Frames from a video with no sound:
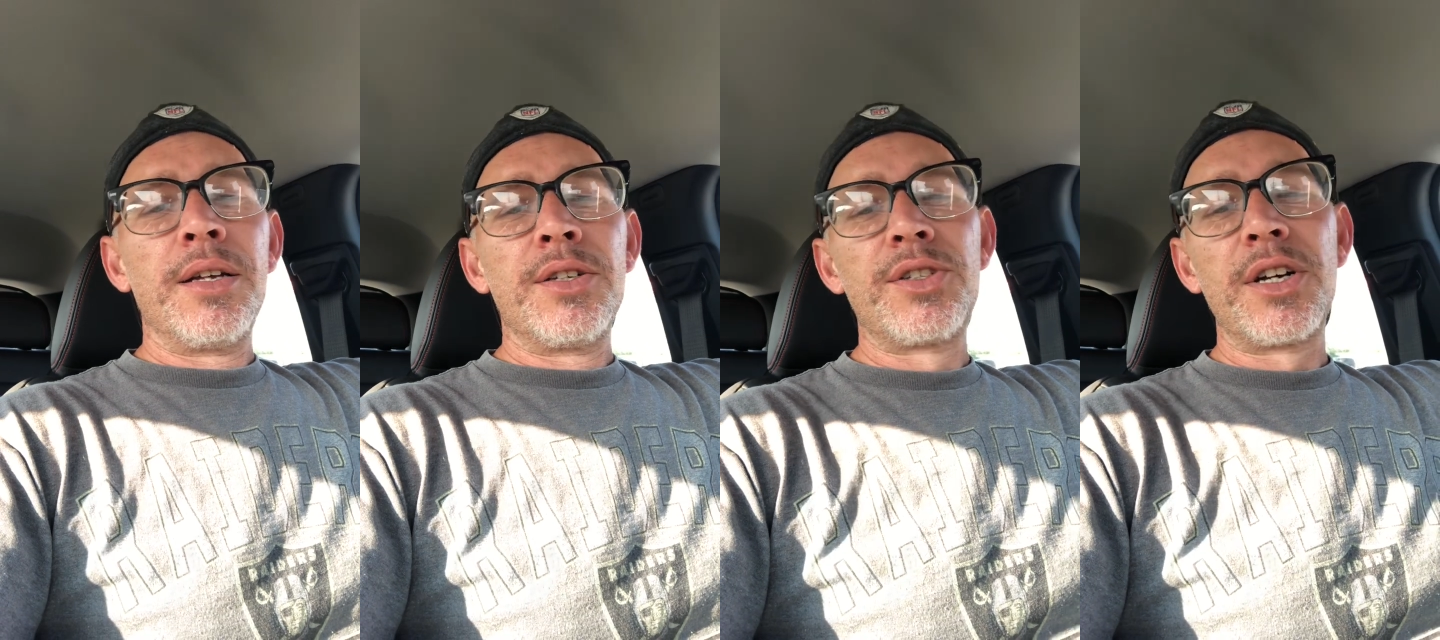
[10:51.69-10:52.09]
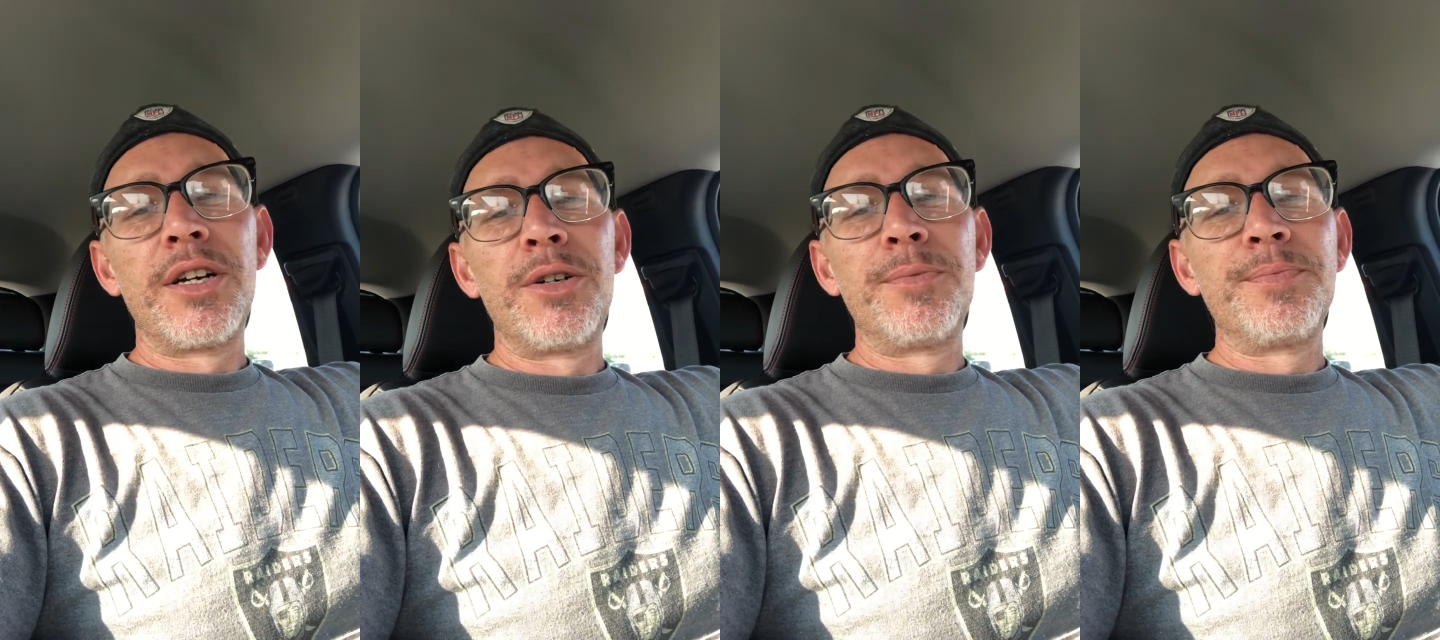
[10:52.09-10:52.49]

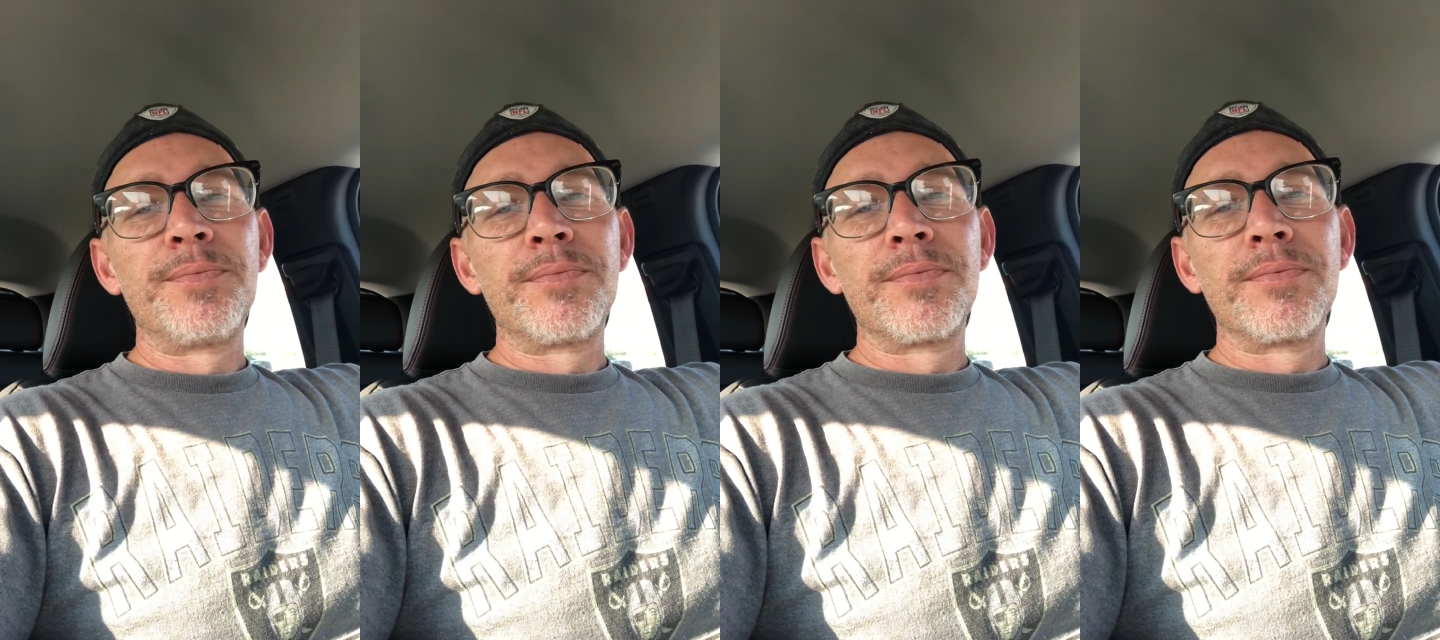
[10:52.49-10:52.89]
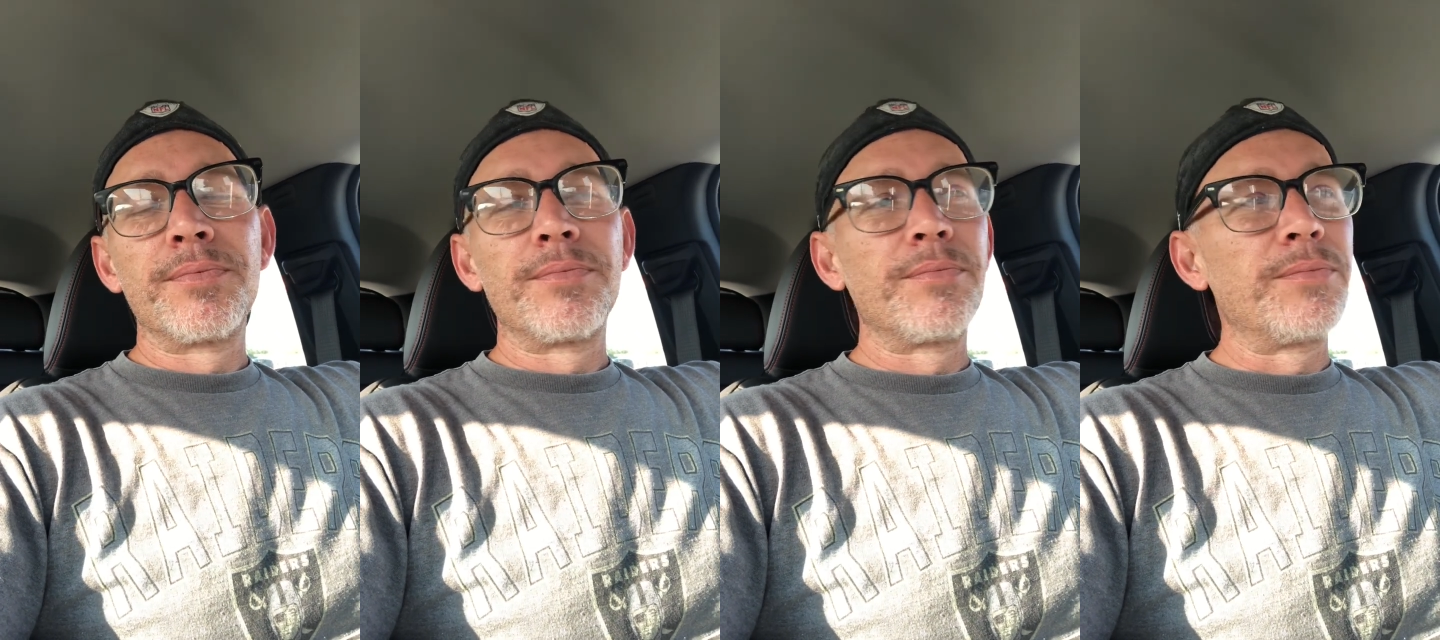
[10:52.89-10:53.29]
So,
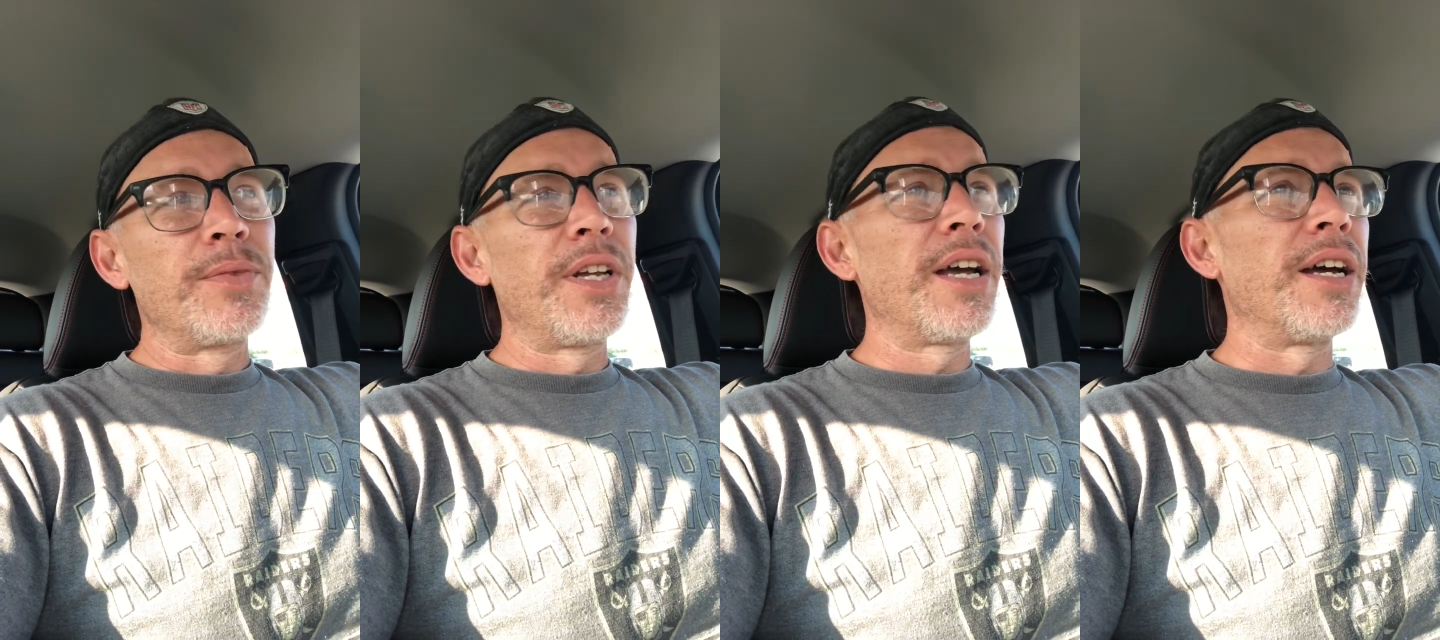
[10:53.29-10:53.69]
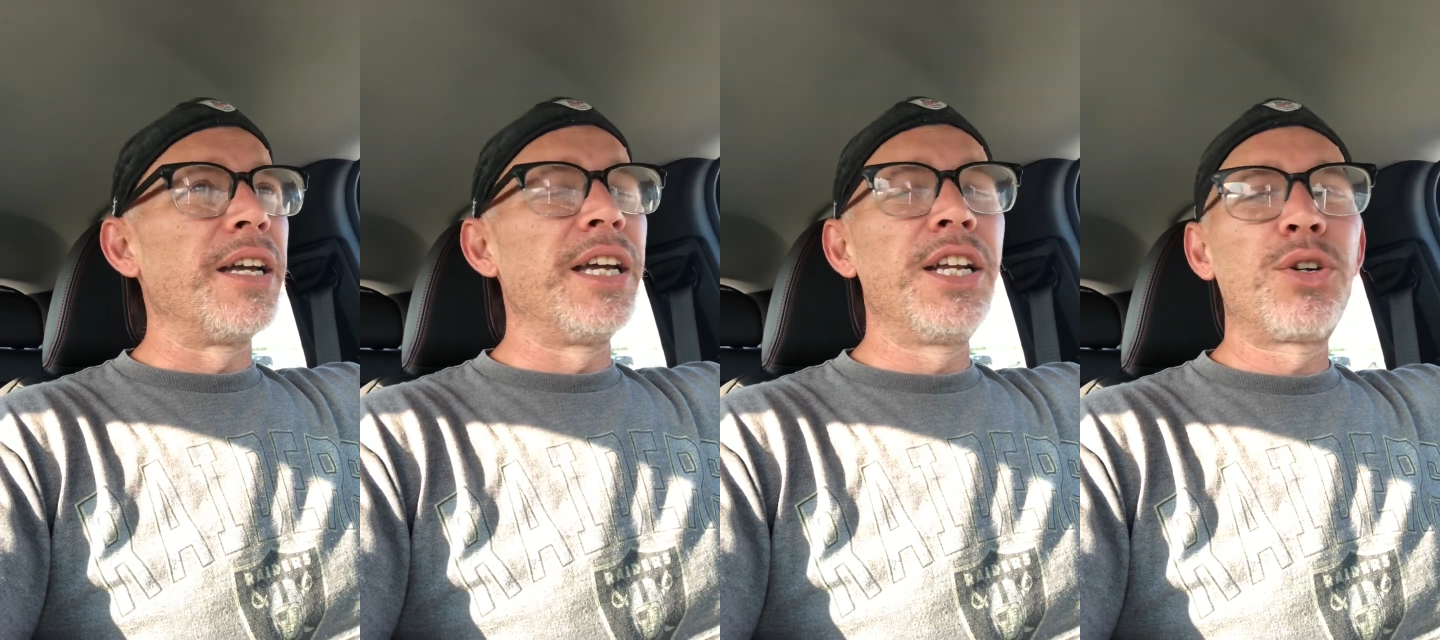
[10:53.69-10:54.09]
yeah,
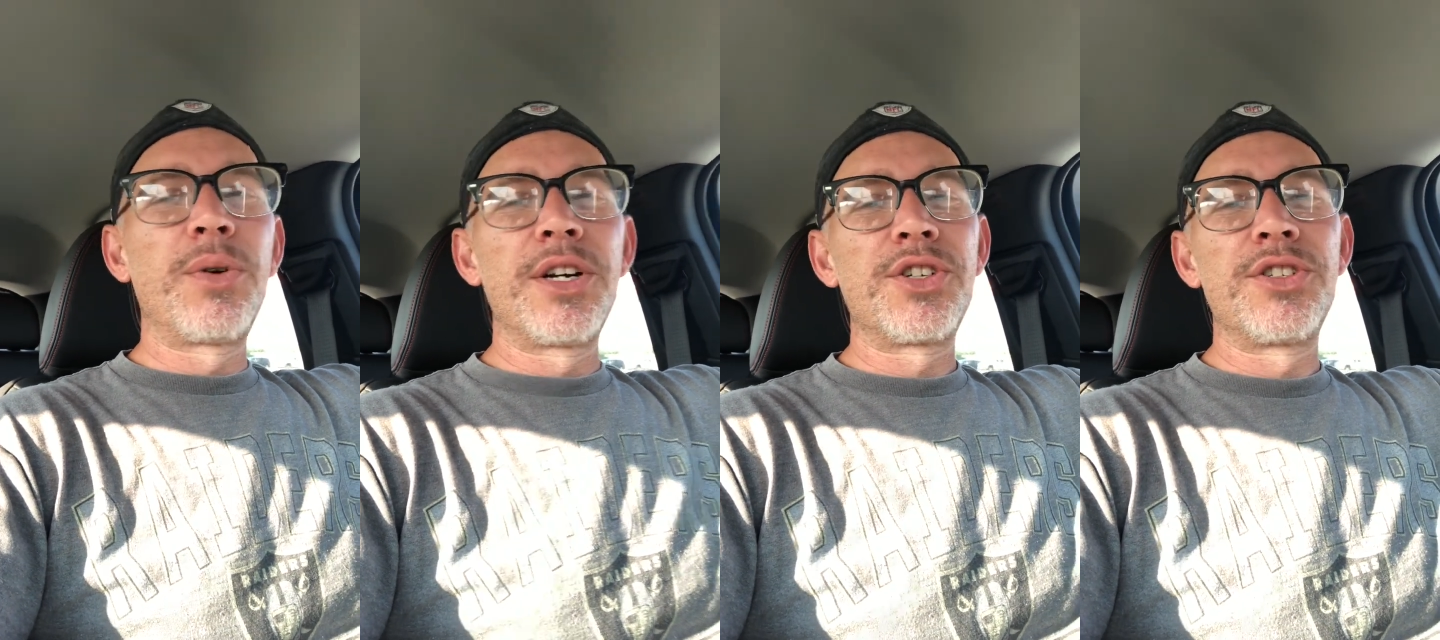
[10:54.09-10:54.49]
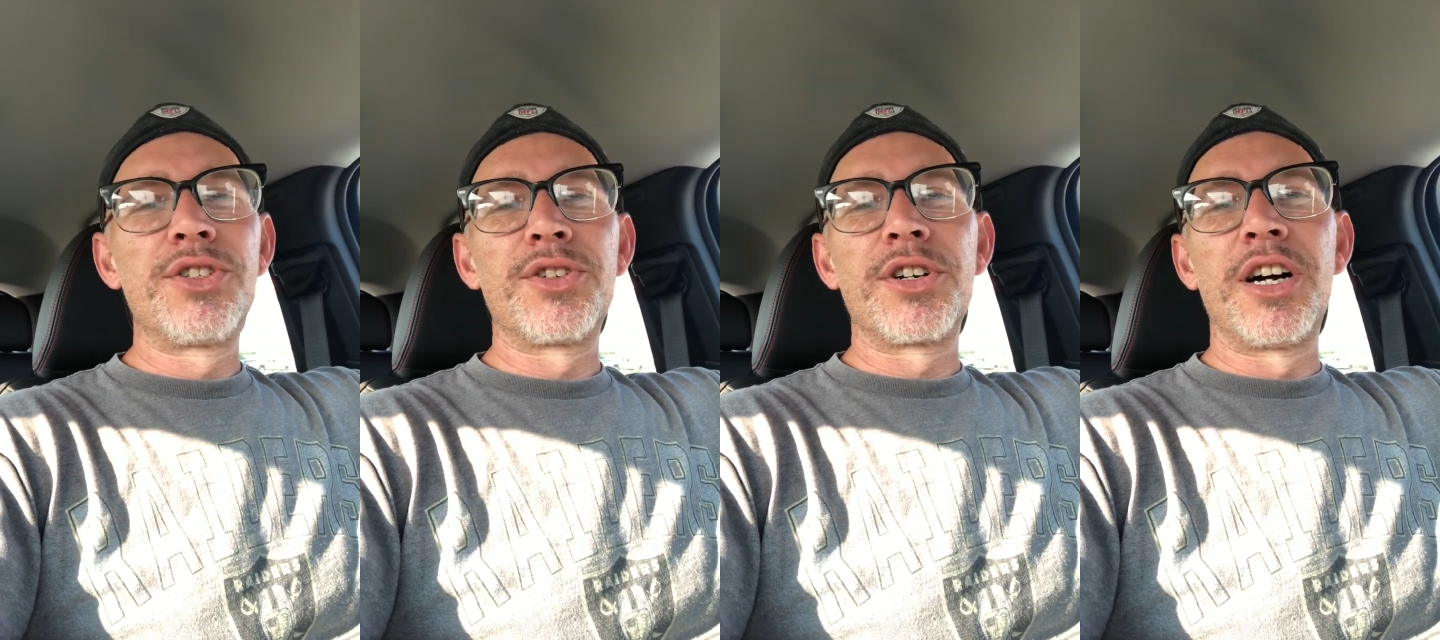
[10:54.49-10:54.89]
any
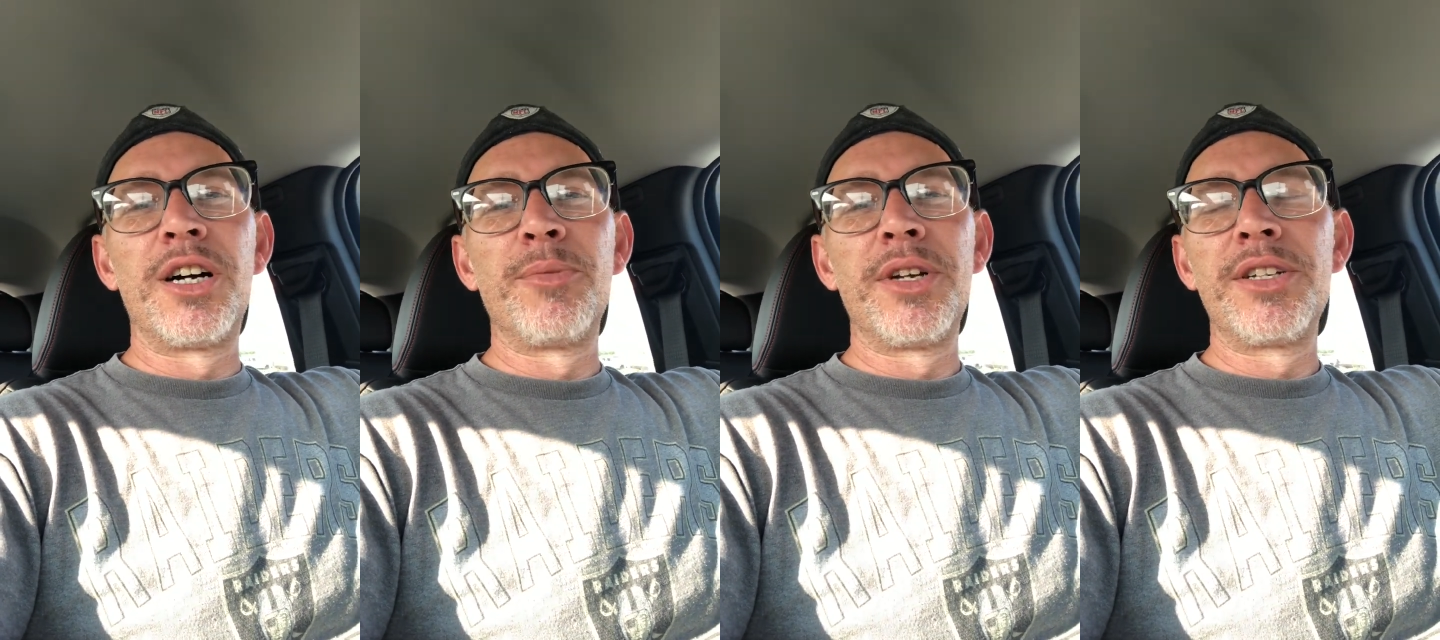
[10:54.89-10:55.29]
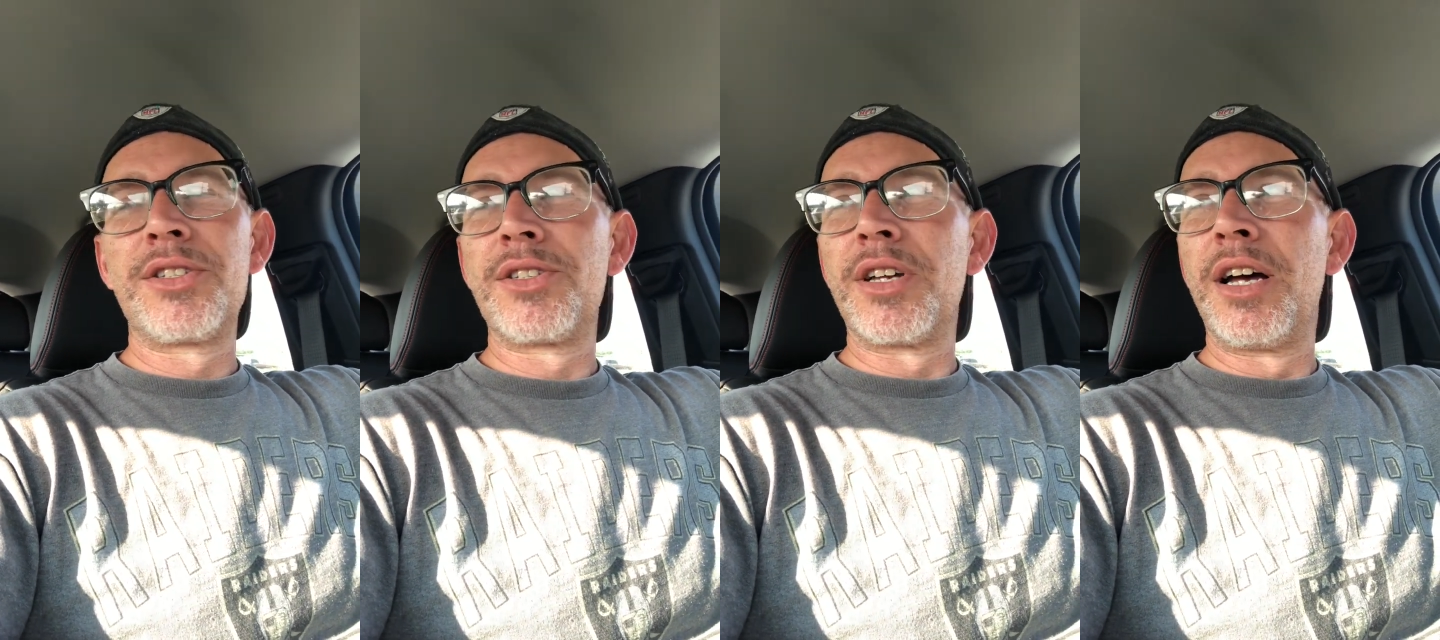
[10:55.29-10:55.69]
questions or comments,